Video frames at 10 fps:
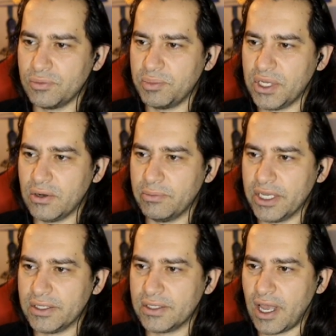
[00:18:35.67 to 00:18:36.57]
torpedo
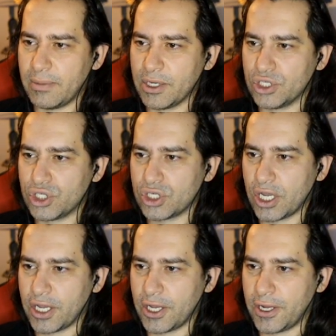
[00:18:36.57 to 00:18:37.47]
based damage.
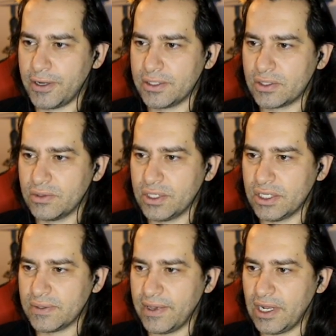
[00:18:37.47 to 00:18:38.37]
So it
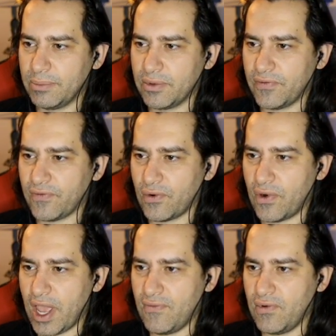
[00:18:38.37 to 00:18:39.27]
is available
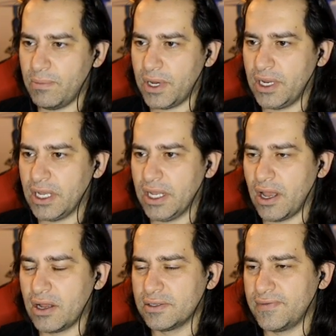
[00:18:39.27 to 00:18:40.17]
for everybody,
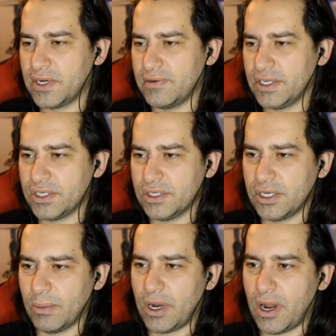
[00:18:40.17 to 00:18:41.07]
Klingons, Federation,
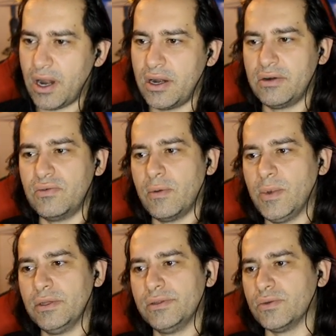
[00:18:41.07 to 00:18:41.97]
Jem'Hadar,
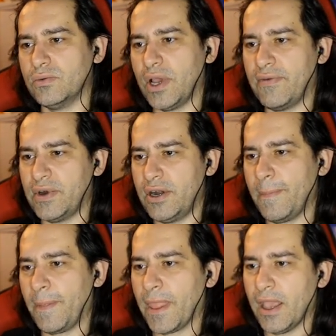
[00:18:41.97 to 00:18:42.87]
Romulans, whoever.
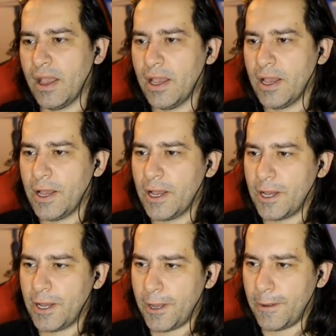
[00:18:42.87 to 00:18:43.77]

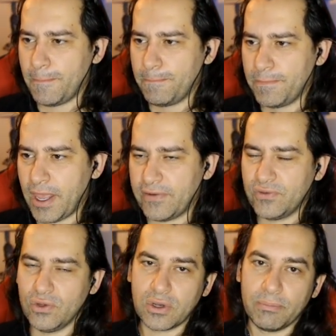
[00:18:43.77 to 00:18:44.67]

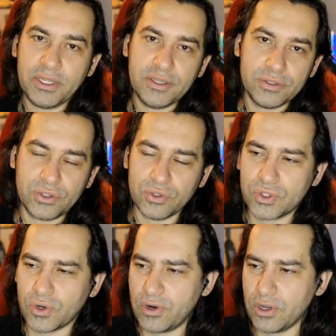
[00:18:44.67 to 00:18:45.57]
After you complete the
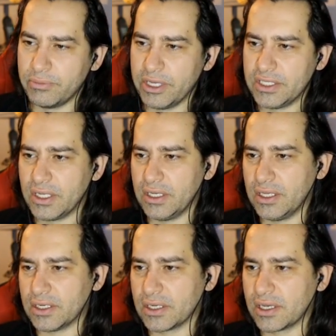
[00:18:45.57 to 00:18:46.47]
tutorial, basically
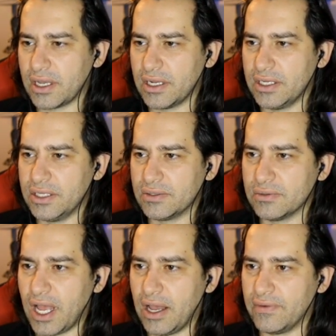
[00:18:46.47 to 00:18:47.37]
they kind of need
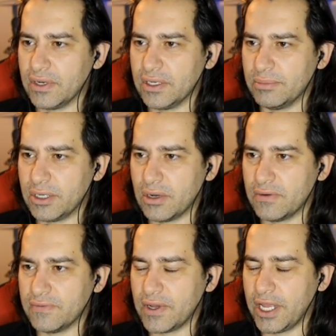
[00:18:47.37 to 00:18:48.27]
to have a little bit
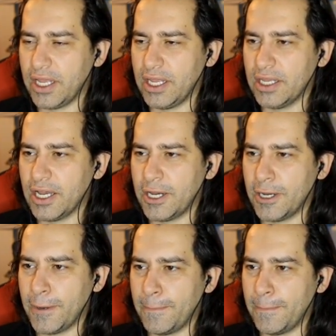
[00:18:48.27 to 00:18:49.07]
of a